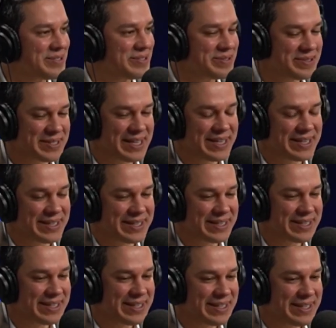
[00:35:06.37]
as you said,
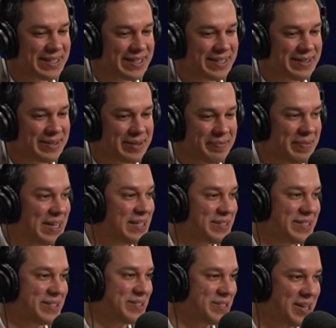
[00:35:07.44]
and
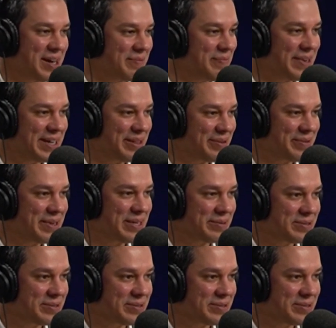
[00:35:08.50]
amazing job, by the way.